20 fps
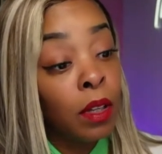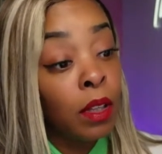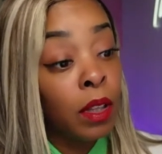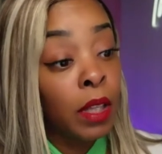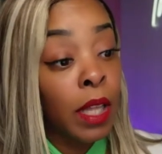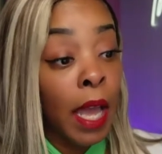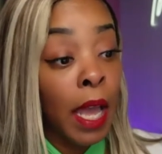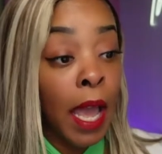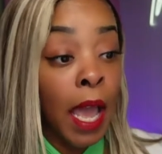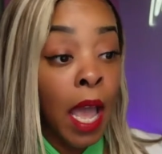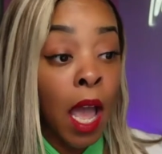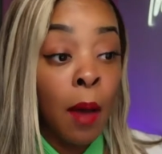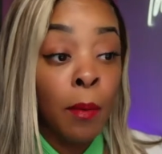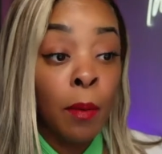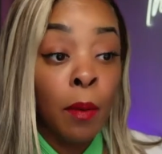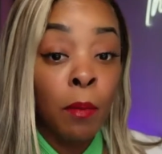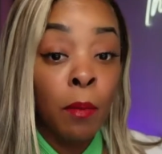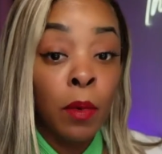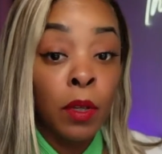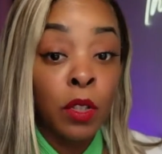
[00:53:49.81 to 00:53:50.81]
the
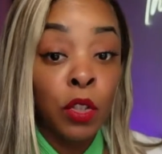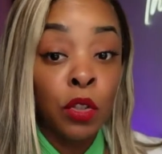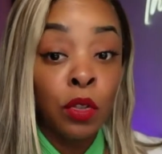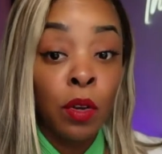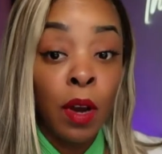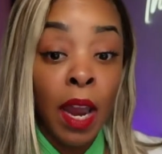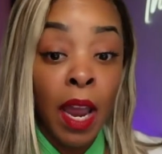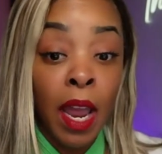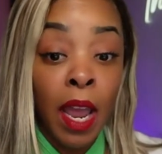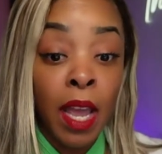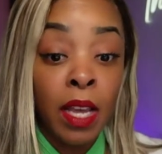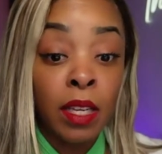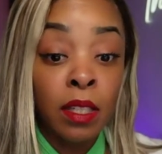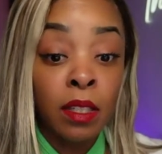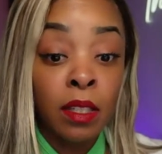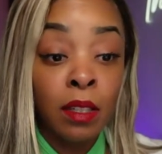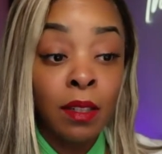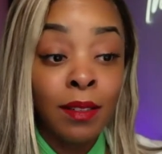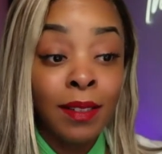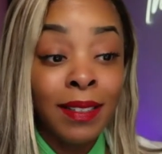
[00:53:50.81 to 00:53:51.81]
album was trash
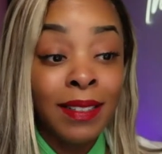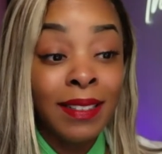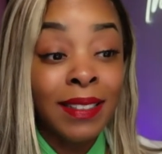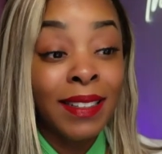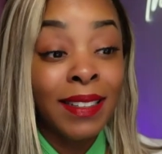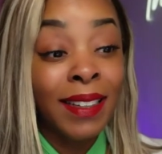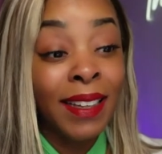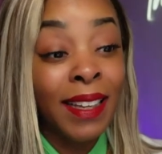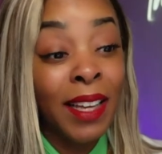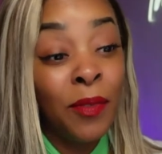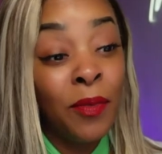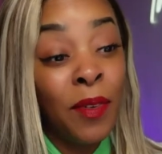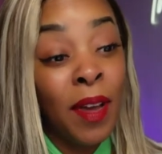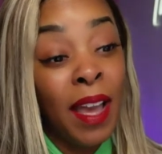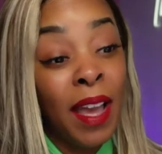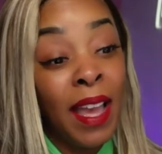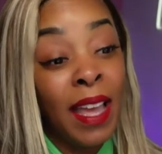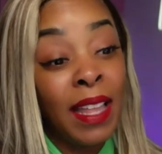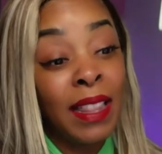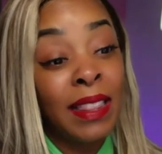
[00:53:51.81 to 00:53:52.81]
if I
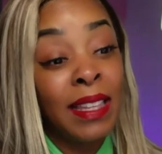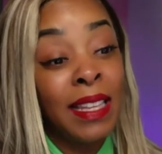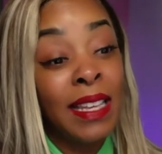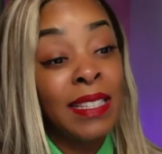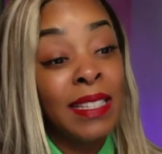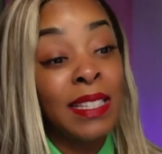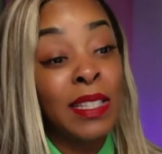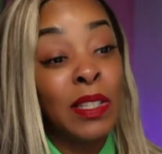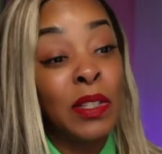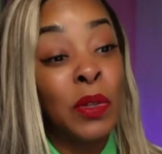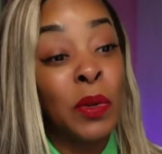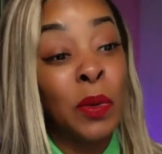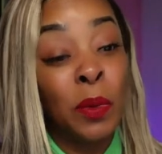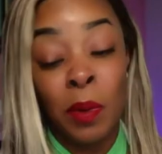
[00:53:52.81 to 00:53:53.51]
had listened to